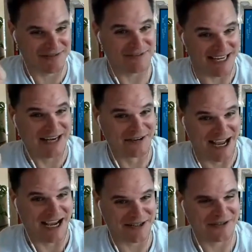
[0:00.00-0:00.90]
of
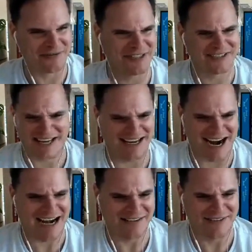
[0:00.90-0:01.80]
international, which is like
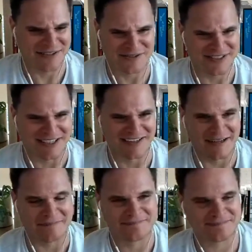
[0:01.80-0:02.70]
kind of interesting, right?
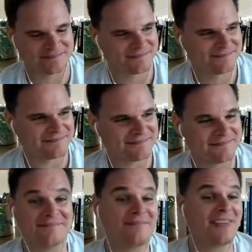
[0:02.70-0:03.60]

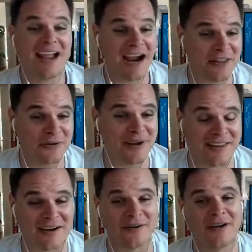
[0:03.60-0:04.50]
Either way
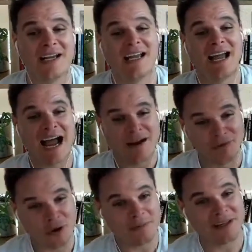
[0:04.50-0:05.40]
though, I
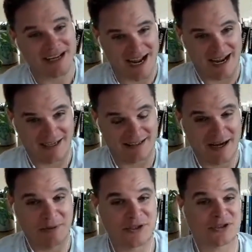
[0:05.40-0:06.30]
wrote up the guide
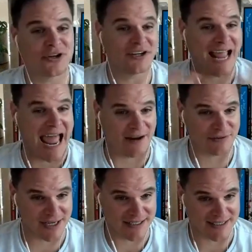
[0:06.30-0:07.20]
and we just started
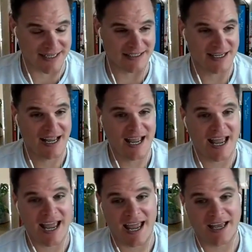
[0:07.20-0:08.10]
advertising it.
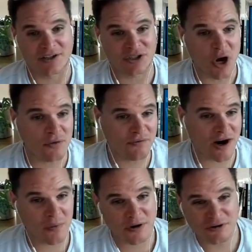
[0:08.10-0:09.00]
And so
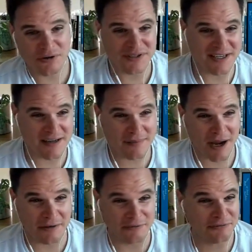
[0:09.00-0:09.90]
far we're cruising in
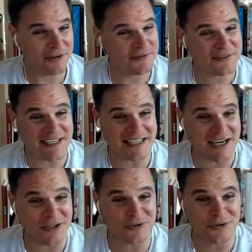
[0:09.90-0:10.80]
about
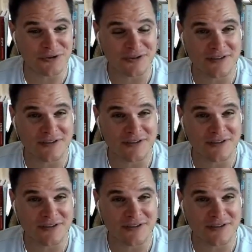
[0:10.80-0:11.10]
1500